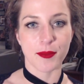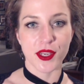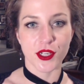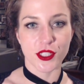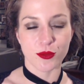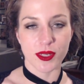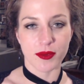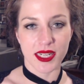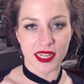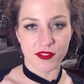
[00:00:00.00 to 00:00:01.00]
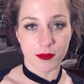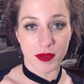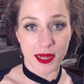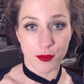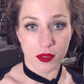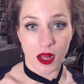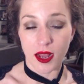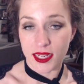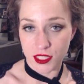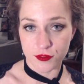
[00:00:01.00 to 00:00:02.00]
because we believe that people
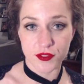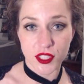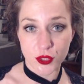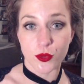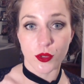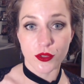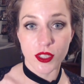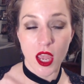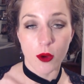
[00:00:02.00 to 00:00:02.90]
are individuals,